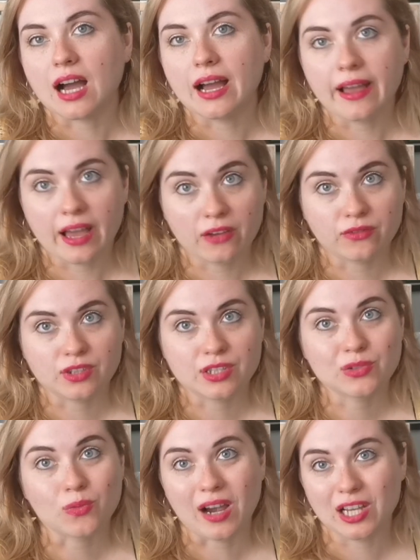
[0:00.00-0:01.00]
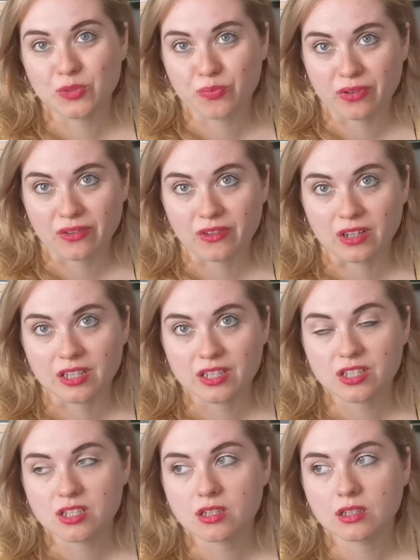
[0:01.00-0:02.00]
I have this white
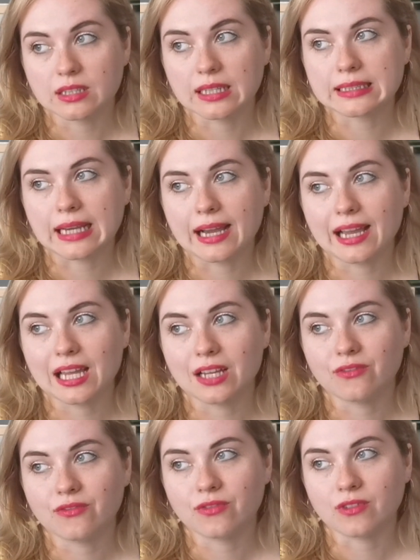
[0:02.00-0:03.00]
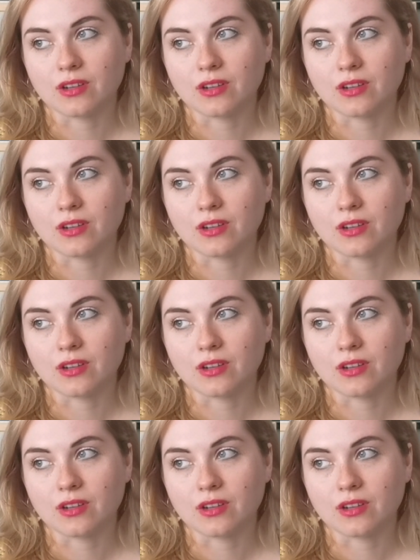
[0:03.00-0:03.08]
privilege, that I have